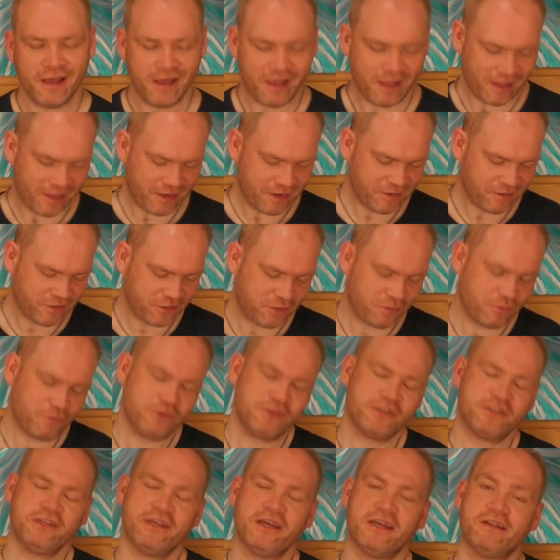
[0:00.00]
And
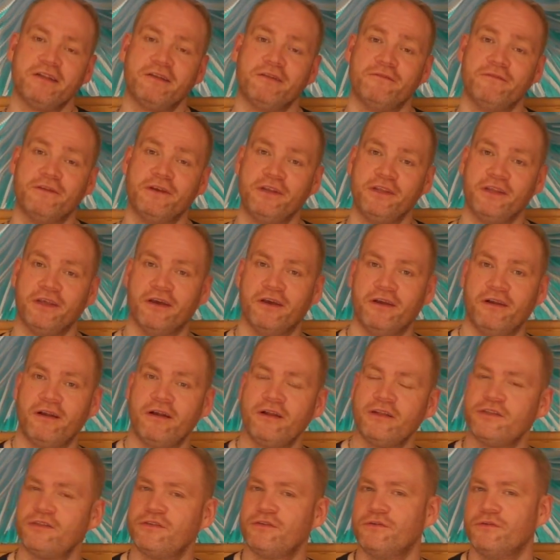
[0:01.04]
towards the end of the video, I'd
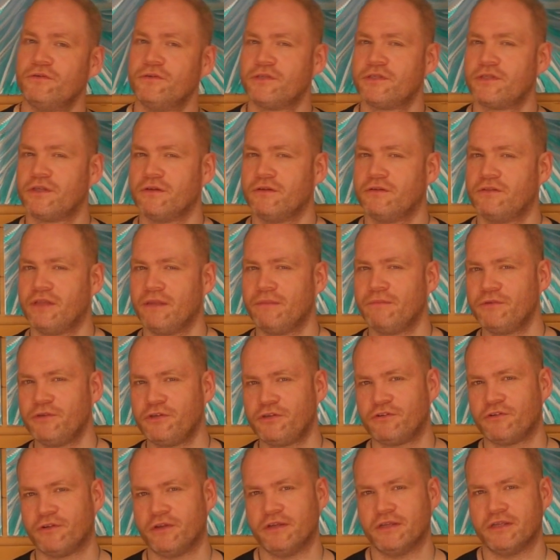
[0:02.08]
like to also
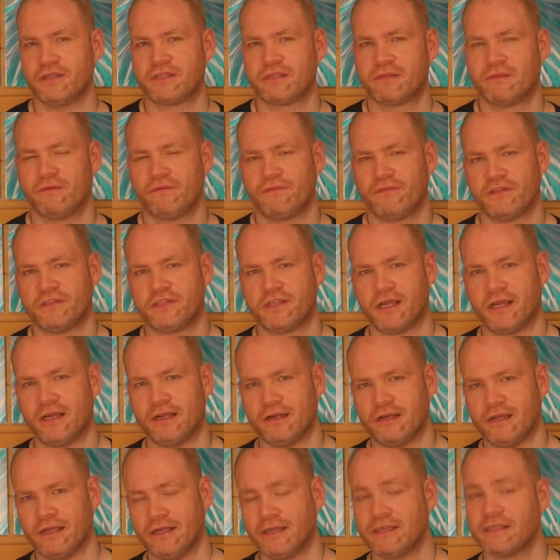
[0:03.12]
demonstrate some of the
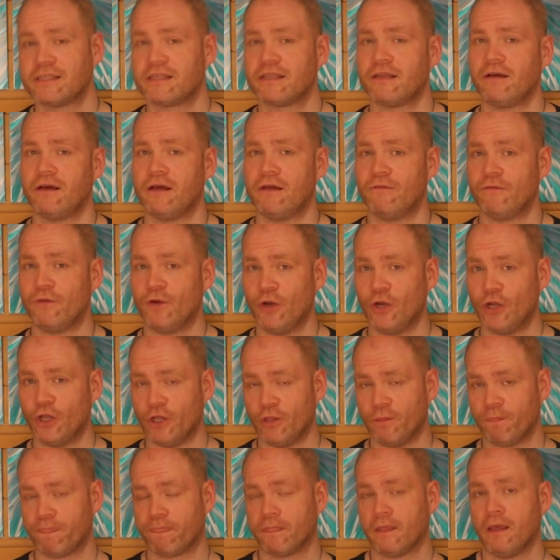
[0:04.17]
techniques that I've
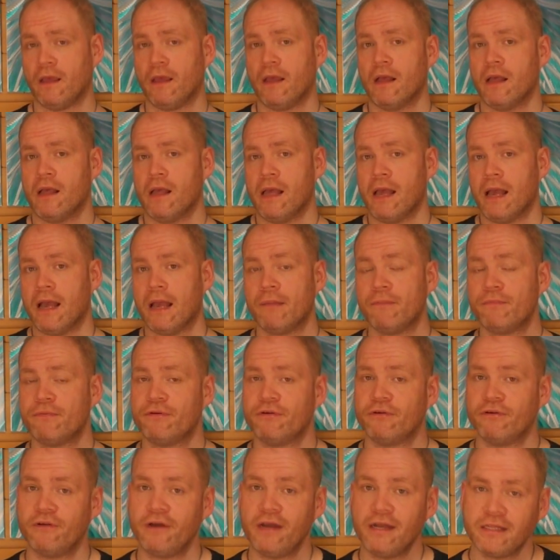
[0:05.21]
learned and
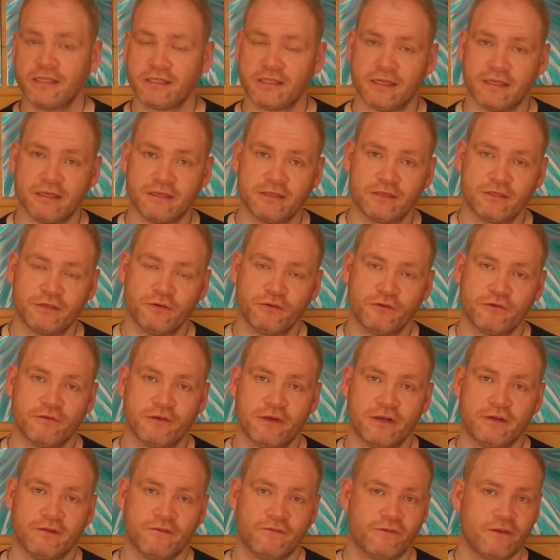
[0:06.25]
practice to
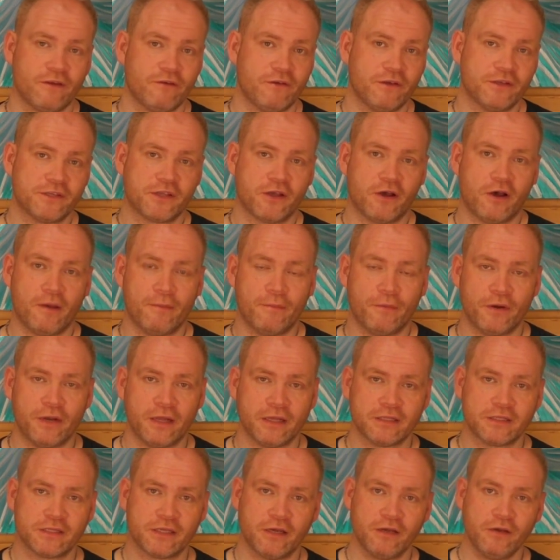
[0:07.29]
create the various
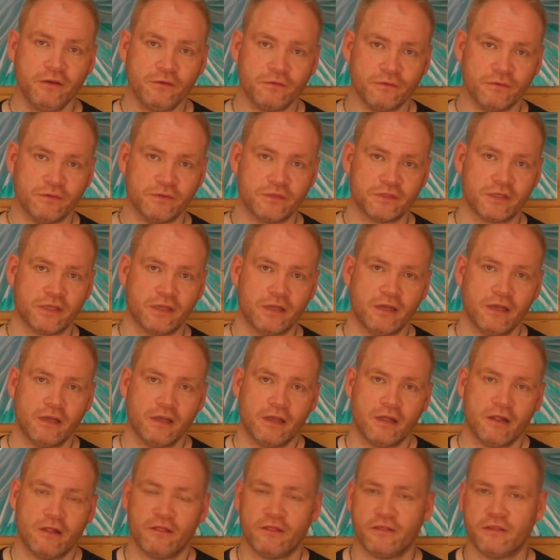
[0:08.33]
harmonic tones
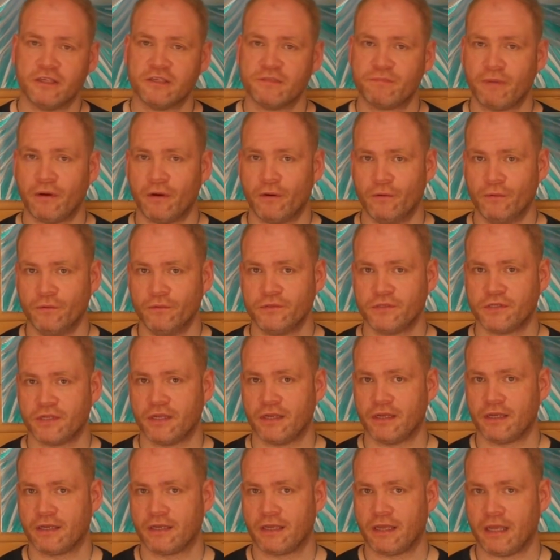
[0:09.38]
these bowls
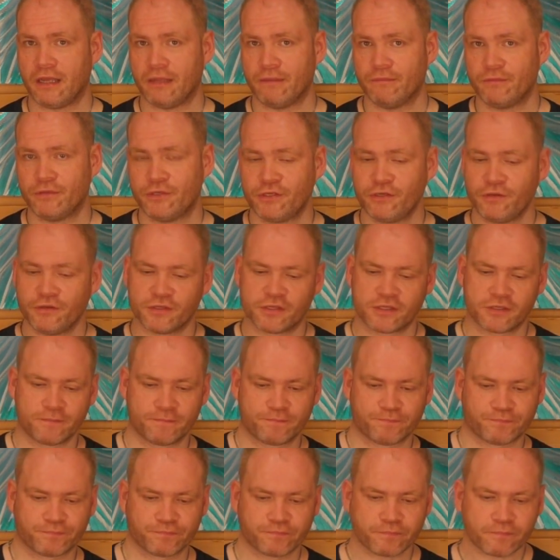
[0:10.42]
can produce.
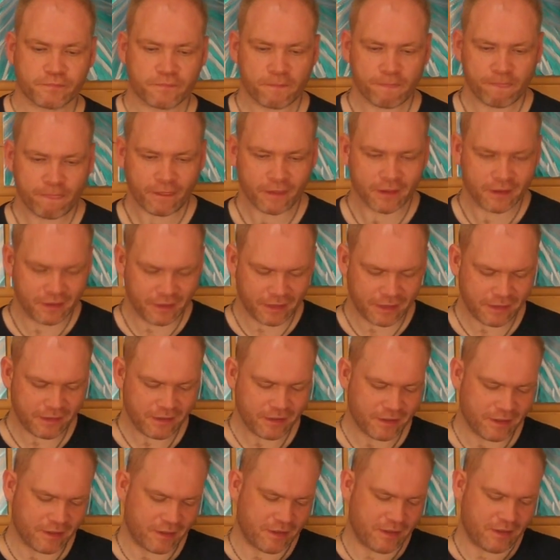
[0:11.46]
Now,
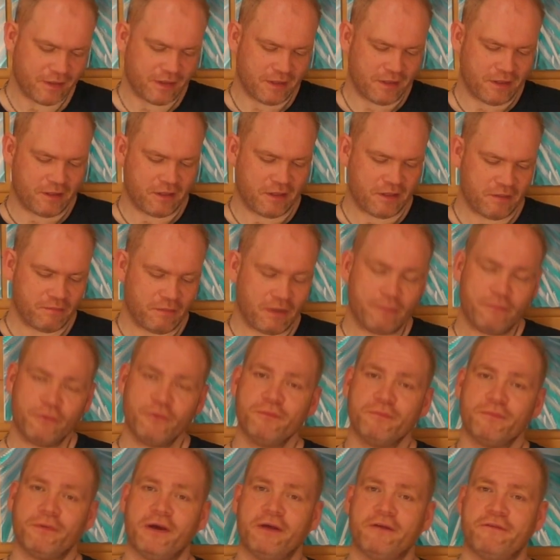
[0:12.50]
I
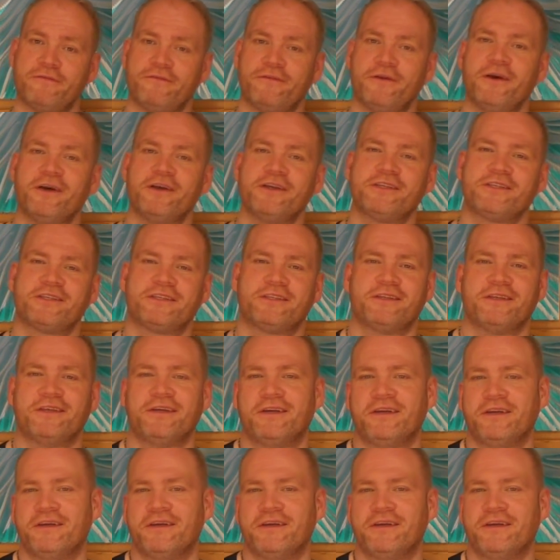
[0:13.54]
bought my first